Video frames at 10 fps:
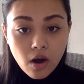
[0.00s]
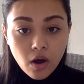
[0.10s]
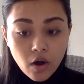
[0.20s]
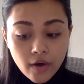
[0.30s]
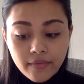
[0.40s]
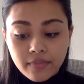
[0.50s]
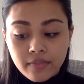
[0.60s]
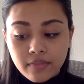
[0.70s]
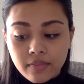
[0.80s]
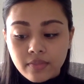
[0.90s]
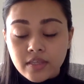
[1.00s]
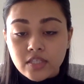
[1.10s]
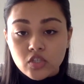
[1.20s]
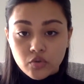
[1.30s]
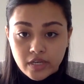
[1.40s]
on
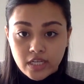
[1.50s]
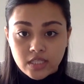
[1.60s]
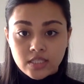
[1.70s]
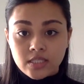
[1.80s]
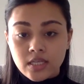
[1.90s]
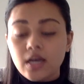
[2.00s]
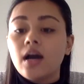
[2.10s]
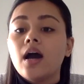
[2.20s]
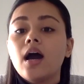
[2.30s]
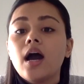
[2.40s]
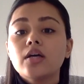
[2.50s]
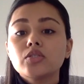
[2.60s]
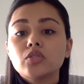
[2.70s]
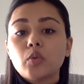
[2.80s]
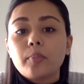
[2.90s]
these screens.
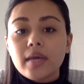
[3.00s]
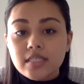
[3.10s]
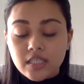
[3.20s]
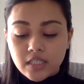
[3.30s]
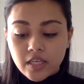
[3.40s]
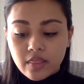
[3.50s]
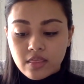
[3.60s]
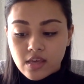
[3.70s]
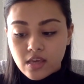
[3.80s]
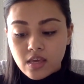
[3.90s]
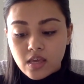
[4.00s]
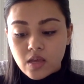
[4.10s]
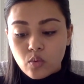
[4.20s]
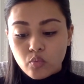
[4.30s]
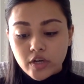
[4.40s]
So basically,
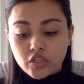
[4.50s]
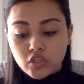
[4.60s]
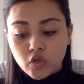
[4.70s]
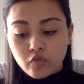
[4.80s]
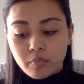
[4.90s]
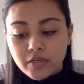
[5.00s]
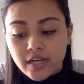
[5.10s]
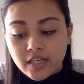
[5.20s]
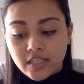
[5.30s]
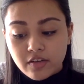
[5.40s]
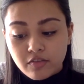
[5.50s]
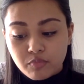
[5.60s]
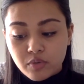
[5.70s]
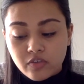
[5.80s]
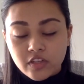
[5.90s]
the rich, overprotective,
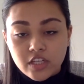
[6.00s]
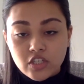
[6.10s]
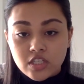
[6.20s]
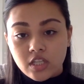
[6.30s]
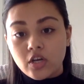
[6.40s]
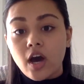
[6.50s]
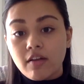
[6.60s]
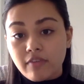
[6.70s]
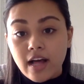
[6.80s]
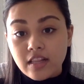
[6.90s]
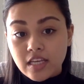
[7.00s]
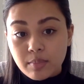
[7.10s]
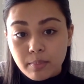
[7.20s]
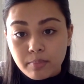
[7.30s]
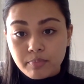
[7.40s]
privileged Silicon
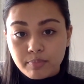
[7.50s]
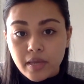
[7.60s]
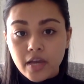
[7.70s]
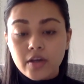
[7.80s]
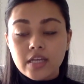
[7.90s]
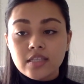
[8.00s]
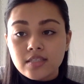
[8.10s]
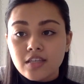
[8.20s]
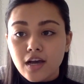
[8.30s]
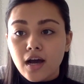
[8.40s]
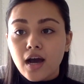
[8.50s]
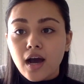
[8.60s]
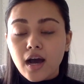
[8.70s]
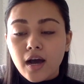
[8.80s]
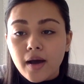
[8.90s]
Valley parents
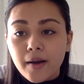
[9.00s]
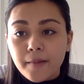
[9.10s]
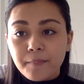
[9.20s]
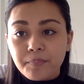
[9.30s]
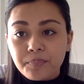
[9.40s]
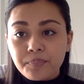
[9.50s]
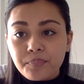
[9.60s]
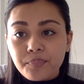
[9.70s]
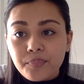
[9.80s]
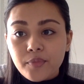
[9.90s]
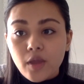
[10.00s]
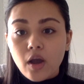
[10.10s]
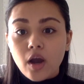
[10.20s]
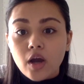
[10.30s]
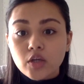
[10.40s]

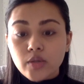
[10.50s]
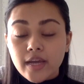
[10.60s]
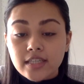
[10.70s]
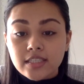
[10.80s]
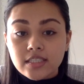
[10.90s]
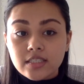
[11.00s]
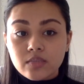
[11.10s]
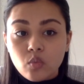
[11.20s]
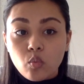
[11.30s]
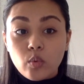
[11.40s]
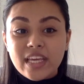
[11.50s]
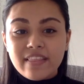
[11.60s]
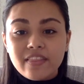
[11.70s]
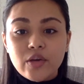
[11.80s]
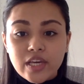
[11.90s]
are trying to
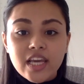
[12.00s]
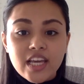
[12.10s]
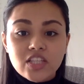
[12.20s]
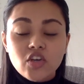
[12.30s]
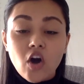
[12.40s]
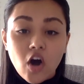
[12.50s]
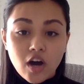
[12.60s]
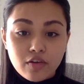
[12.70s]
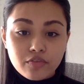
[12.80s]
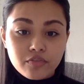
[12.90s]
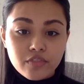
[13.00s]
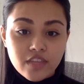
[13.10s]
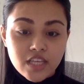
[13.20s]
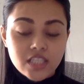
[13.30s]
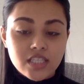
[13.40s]
wean their kids off
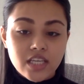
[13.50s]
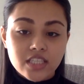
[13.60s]
this